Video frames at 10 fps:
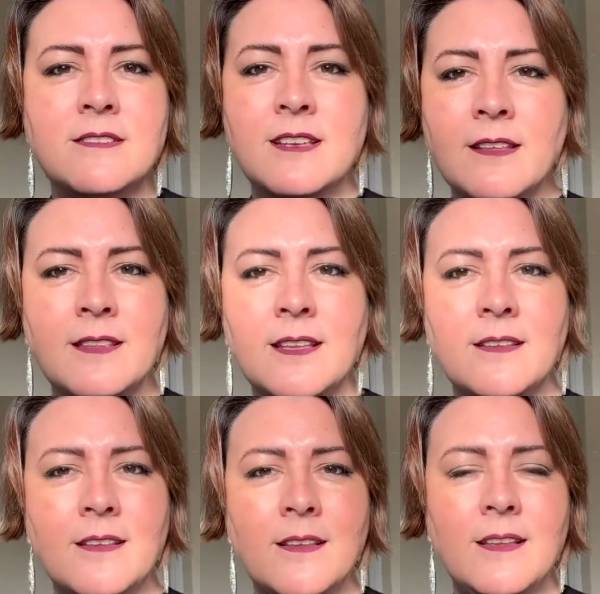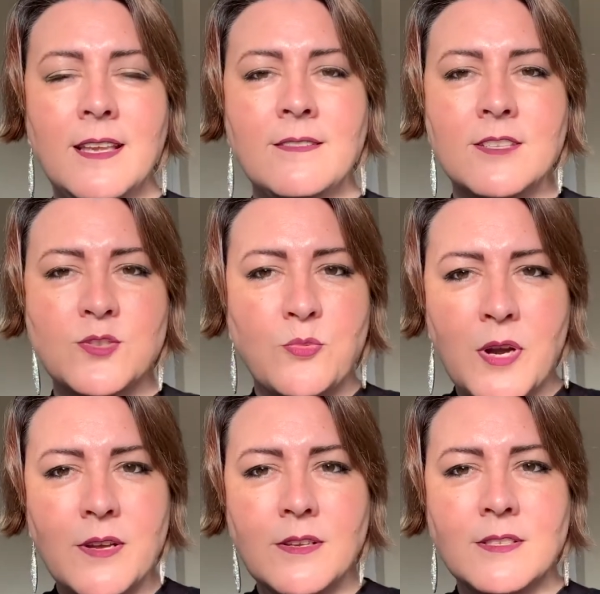nothing in this
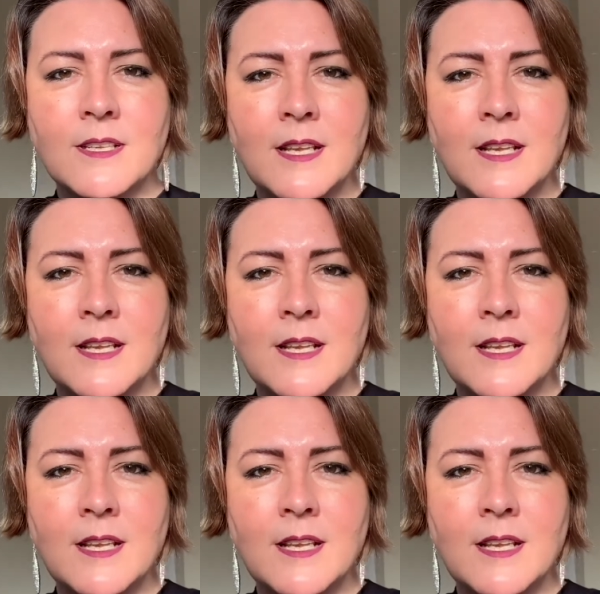world